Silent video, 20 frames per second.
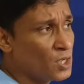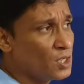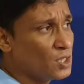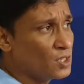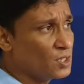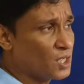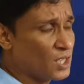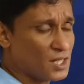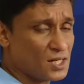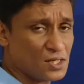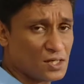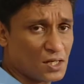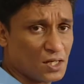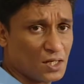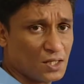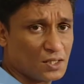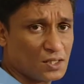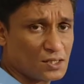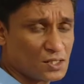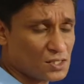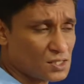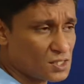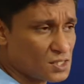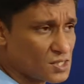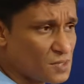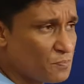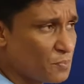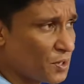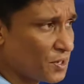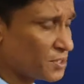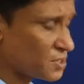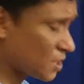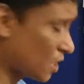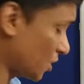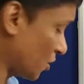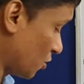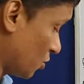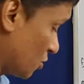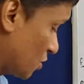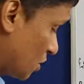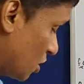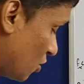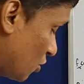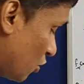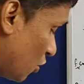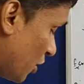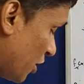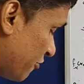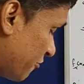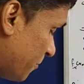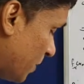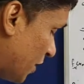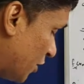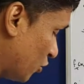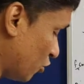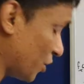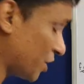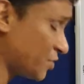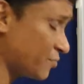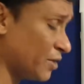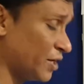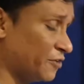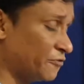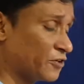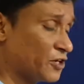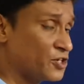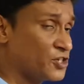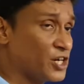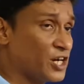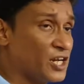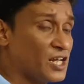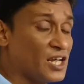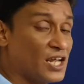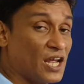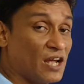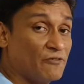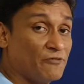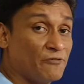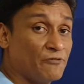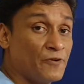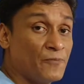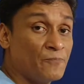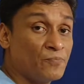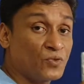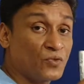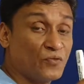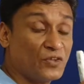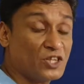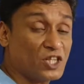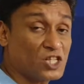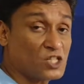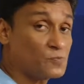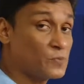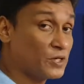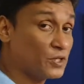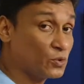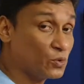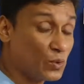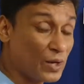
and this is a simple result also. Now dou f by dou x, we are differentiating f with respect to